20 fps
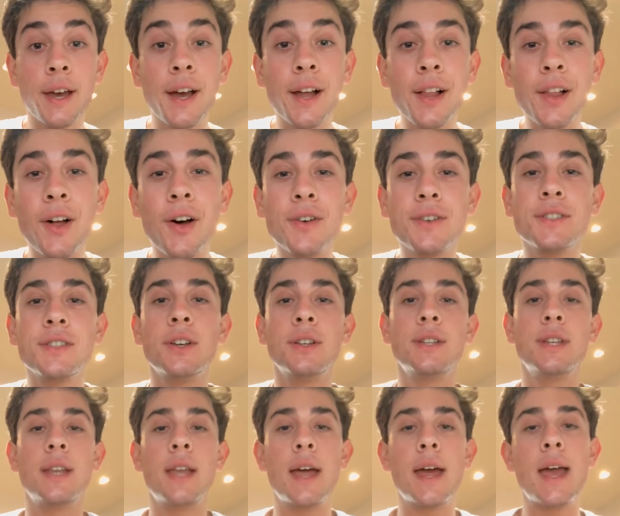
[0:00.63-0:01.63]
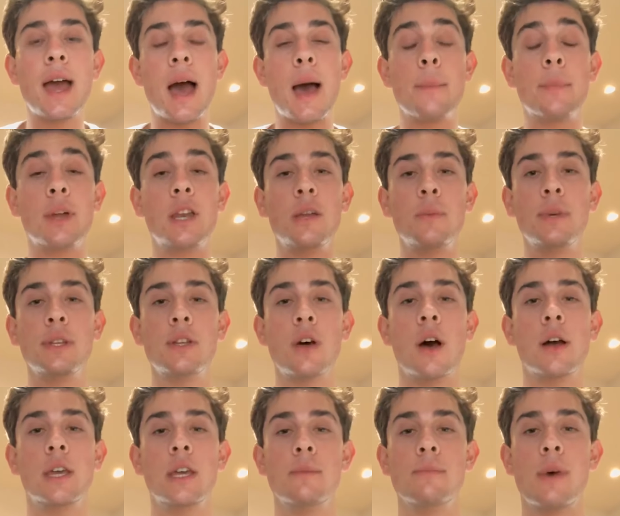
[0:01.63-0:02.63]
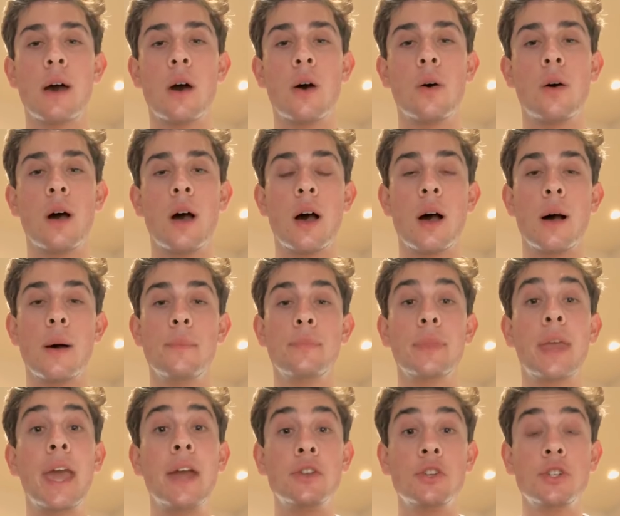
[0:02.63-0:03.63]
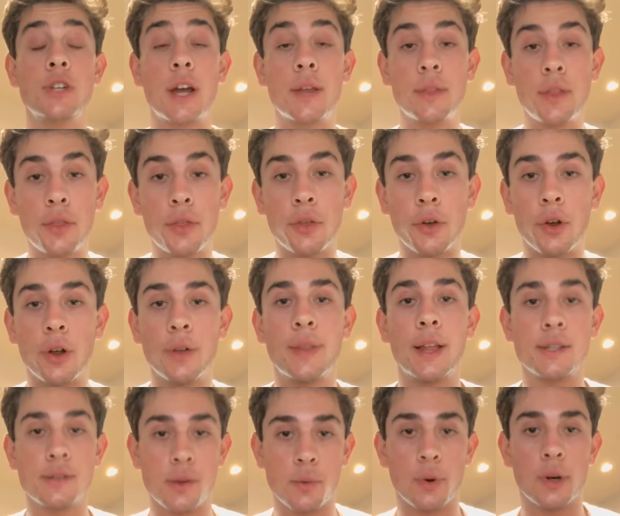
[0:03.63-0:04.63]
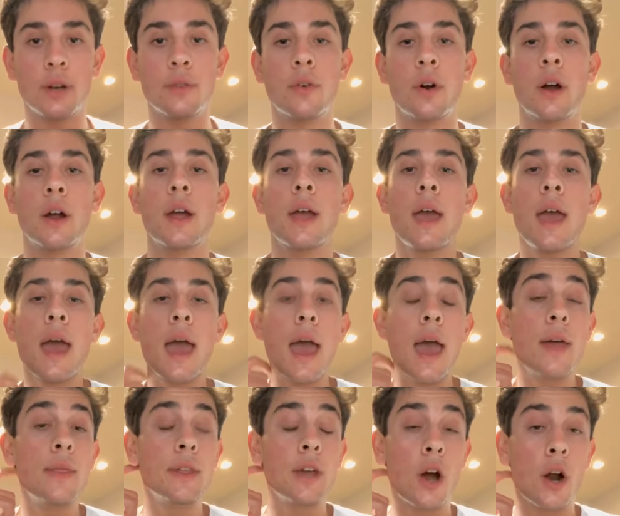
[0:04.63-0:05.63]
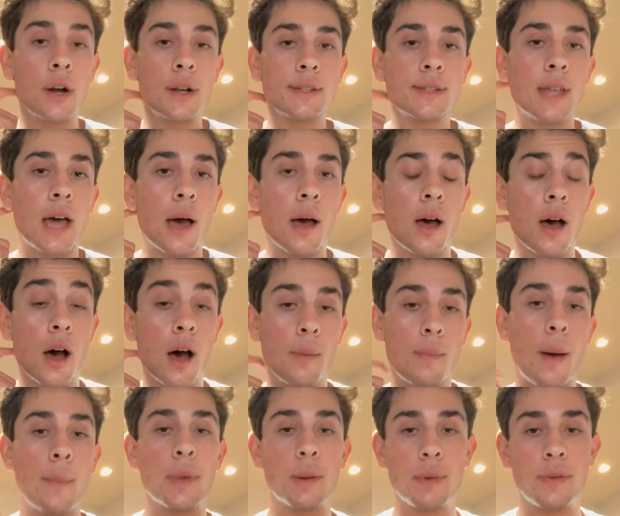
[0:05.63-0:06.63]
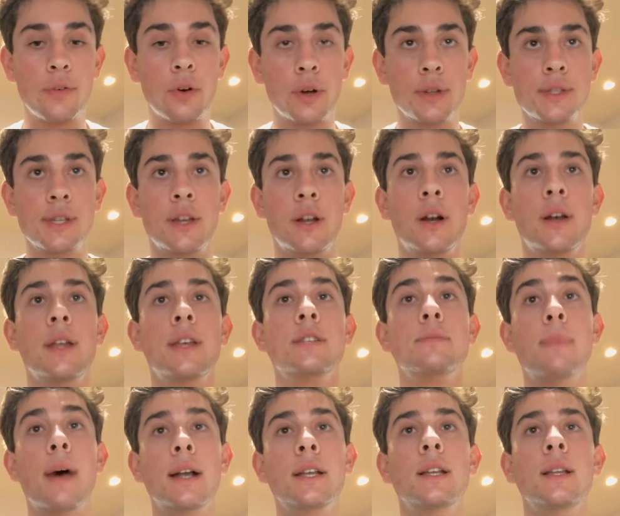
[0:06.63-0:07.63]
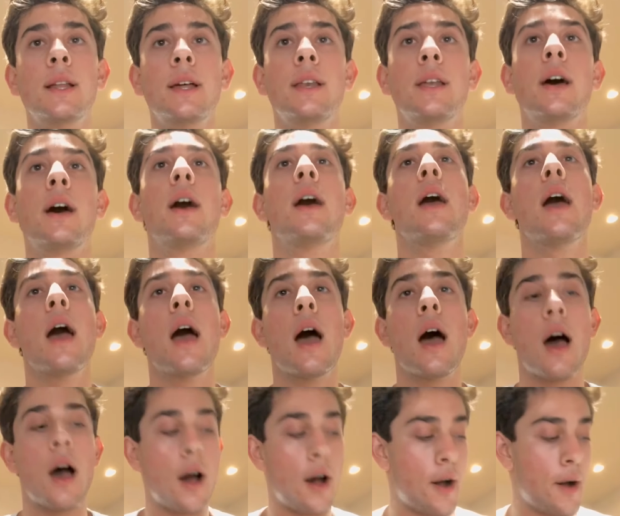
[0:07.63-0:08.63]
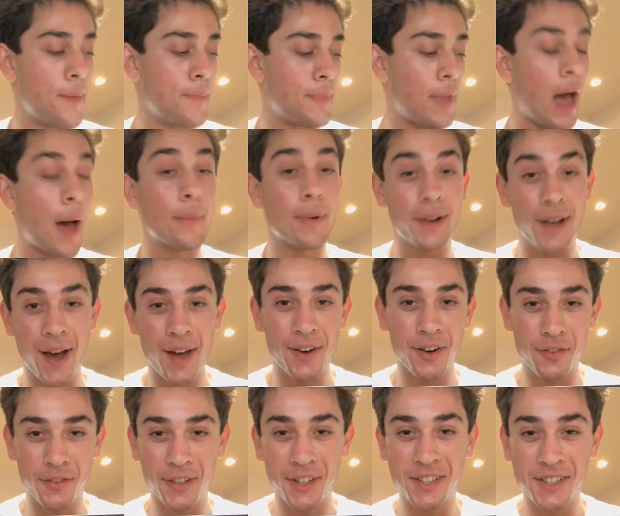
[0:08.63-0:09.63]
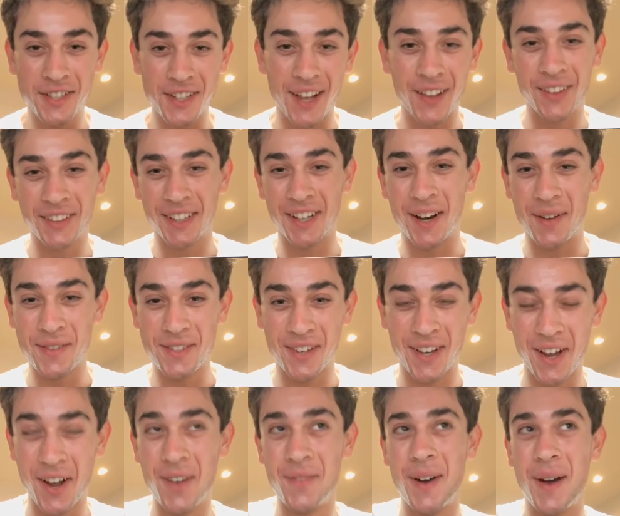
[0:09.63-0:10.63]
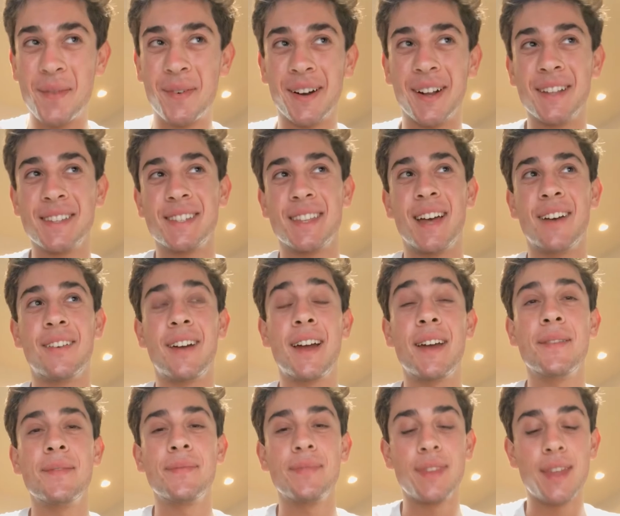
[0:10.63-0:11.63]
Hello, so today I'm going to be talking about Androgyne the Third. That's my work of art, and the artist that I'm going to be focusing on is Magdalena Abakanowicz. I looked it up, so I hope I pronounced that right.